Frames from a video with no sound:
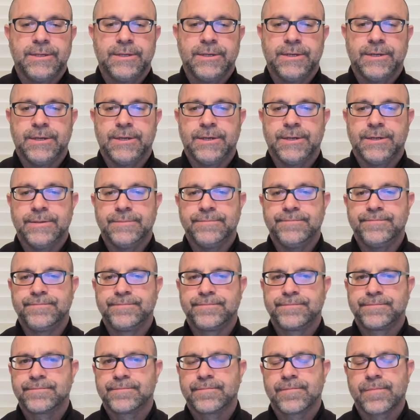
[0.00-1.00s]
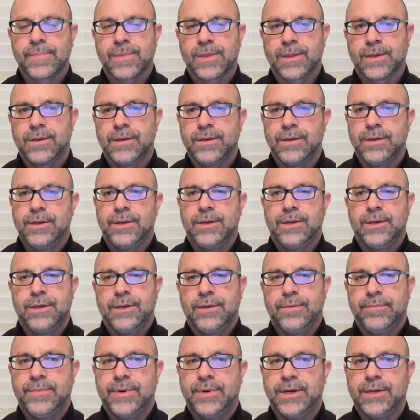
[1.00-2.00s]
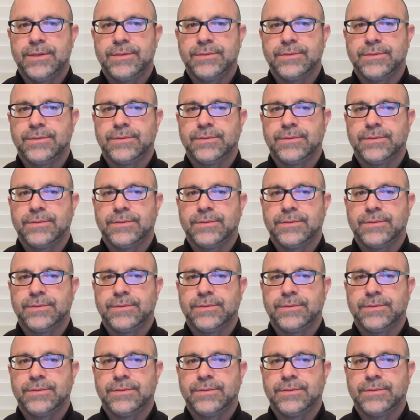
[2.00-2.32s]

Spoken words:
but